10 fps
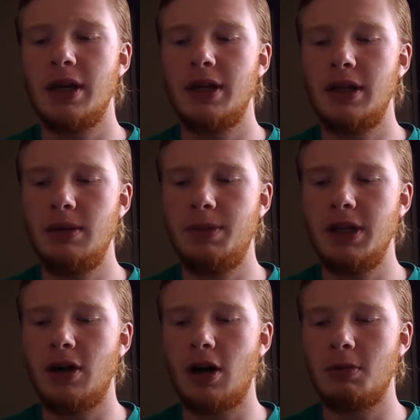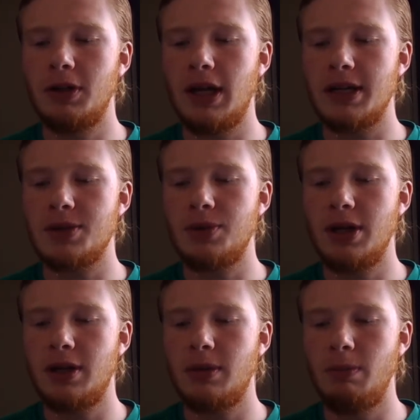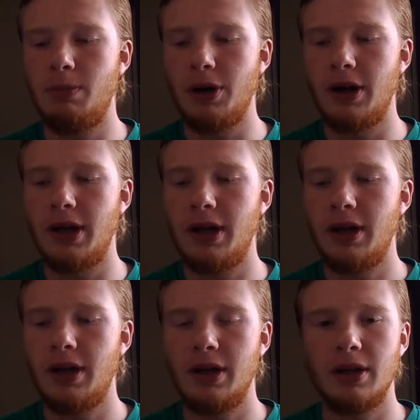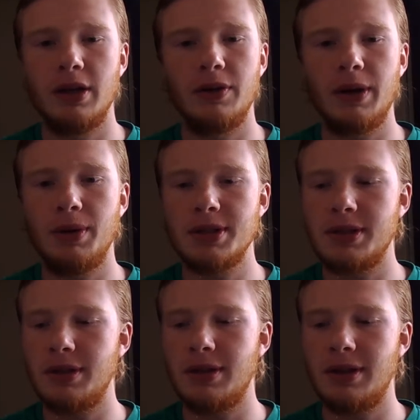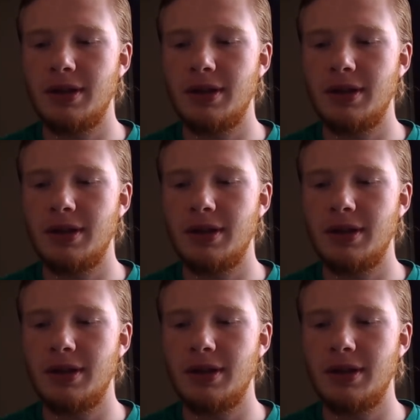They did beat Auburn last week, but, you know, that wasn't,